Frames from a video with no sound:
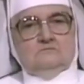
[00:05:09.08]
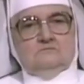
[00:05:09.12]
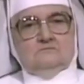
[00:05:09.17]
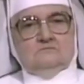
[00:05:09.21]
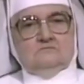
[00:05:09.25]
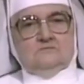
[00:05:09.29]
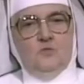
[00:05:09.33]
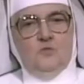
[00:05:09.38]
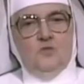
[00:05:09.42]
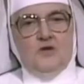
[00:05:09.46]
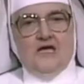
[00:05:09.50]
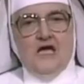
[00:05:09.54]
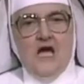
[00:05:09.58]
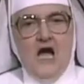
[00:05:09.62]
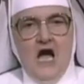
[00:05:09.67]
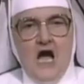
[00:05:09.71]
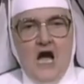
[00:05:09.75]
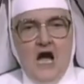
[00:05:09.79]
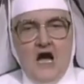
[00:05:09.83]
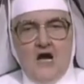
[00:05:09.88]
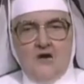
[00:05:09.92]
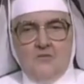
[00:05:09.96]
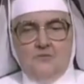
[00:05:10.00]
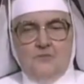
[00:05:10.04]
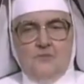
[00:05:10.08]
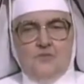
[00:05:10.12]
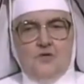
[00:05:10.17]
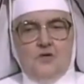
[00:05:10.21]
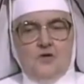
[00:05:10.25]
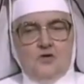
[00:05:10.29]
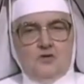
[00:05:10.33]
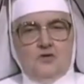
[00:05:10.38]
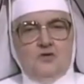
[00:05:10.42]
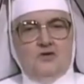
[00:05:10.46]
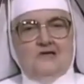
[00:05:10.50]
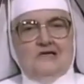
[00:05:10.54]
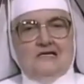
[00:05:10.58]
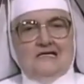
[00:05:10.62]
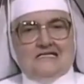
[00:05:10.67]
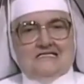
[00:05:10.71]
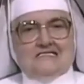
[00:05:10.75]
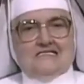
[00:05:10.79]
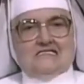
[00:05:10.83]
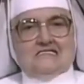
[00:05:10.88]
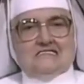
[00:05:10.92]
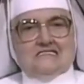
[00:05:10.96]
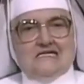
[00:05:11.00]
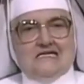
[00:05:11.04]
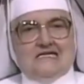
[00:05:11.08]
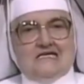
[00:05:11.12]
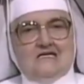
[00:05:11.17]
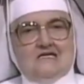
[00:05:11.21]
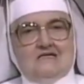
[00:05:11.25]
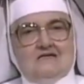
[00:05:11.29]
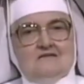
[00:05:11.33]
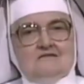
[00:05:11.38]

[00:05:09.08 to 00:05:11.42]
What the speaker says: We are pluralistic.